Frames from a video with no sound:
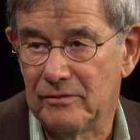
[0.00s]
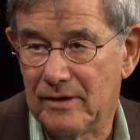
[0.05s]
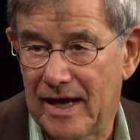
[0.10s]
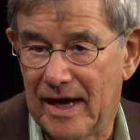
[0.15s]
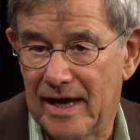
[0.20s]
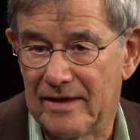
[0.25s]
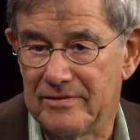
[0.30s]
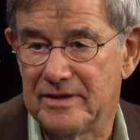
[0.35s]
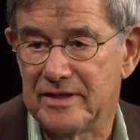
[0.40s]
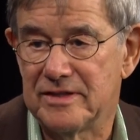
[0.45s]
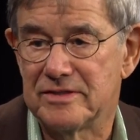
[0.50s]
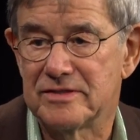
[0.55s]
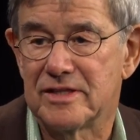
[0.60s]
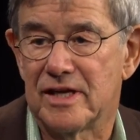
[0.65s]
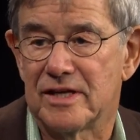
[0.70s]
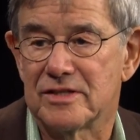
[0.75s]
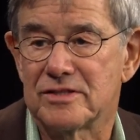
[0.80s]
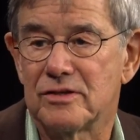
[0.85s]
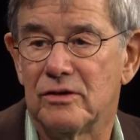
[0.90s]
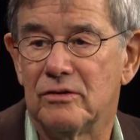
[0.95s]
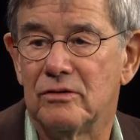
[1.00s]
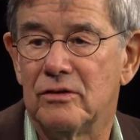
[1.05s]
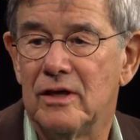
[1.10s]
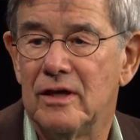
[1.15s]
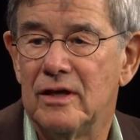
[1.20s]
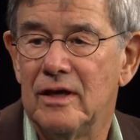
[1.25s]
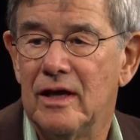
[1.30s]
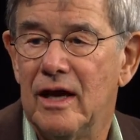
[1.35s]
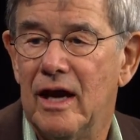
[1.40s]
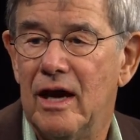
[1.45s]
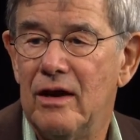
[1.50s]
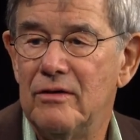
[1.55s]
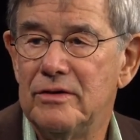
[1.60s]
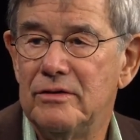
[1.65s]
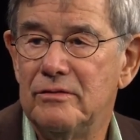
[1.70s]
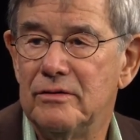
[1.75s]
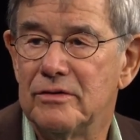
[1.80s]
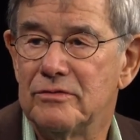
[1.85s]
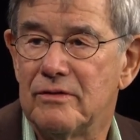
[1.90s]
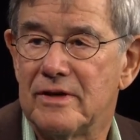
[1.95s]
you had these tests. So how
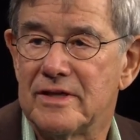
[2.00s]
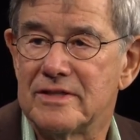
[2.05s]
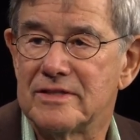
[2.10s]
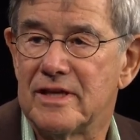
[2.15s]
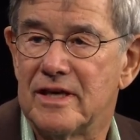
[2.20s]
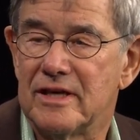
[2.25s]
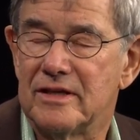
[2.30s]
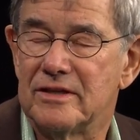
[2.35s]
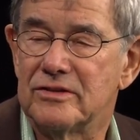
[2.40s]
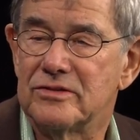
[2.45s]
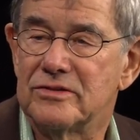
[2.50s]
do you address that